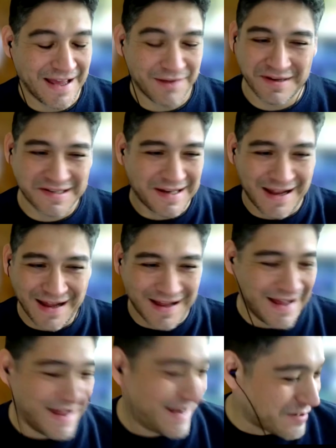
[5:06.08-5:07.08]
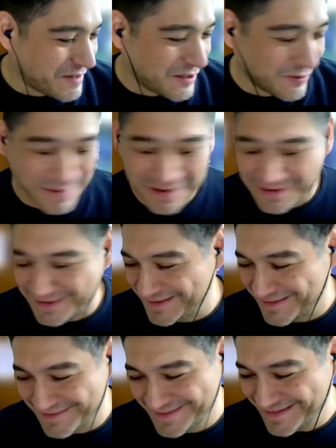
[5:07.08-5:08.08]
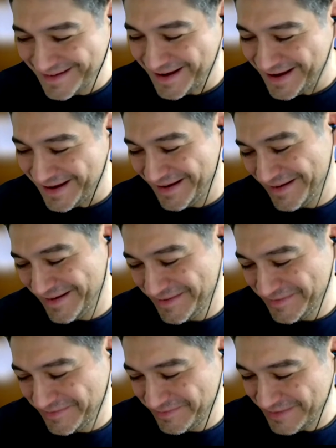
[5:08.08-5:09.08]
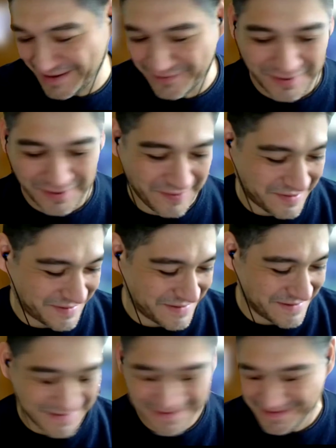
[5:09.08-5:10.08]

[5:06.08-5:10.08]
Yeah, it was a last minute meeting, but it was fast.